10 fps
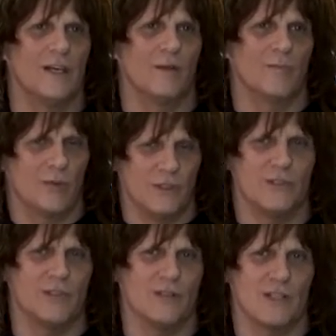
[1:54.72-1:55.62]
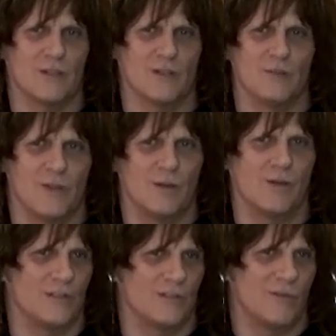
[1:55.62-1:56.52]
And I'm pretty sure that's a big
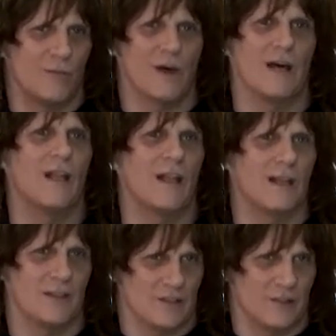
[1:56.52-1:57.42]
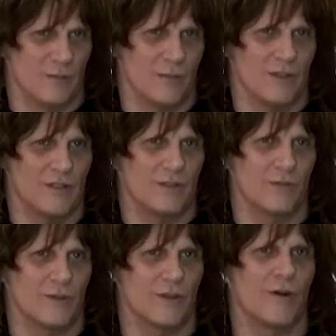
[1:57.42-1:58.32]
reason of why I like it so much
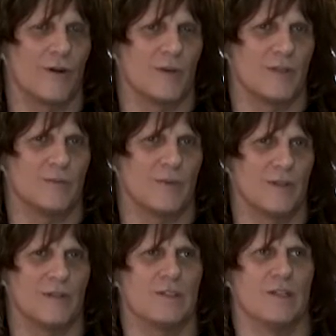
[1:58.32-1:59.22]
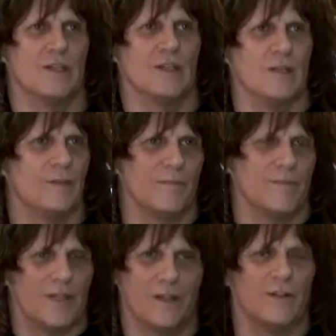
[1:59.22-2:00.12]
with the harmonies, because
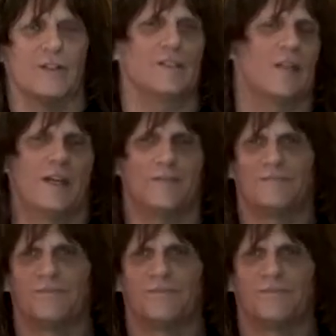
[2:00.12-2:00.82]
there is that